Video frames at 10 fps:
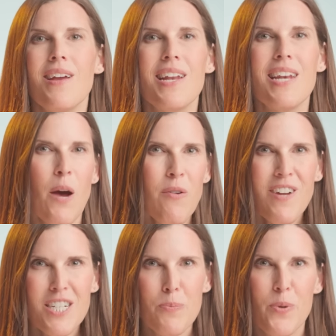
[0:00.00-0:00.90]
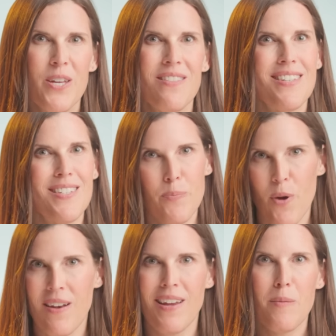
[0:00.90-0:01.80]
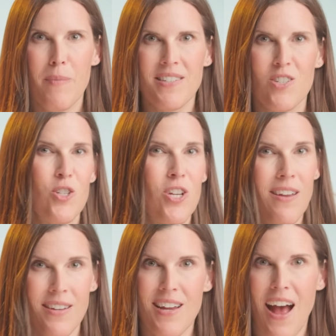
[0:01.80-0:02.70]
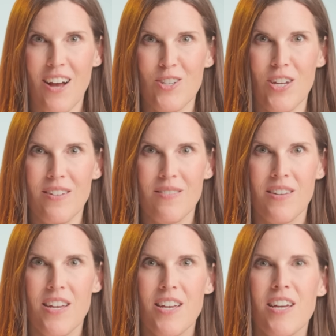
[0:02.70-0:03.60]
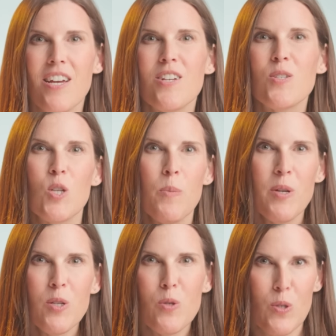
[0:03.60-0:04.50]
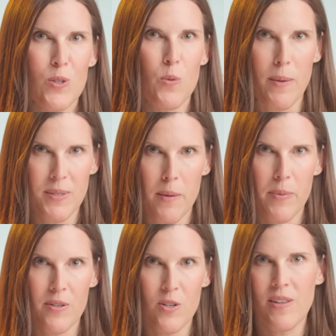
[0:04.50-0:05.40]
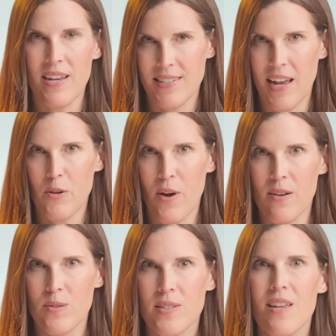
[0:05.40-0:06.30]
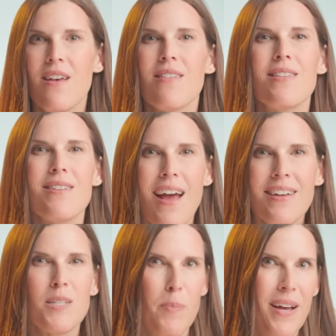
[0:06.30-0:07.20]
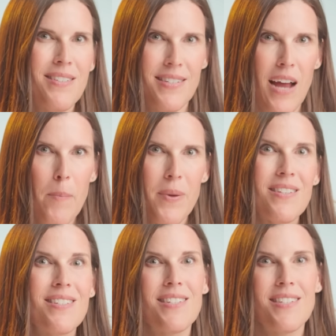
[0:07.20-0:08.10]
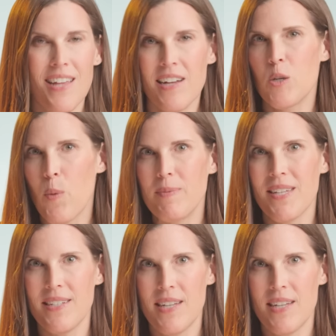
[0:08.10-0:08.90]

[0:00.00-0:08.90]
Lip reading: Now we've got to put this branding and messaging into action. Assuming you choose a website builder like SiteGround's, the next best step is to select a website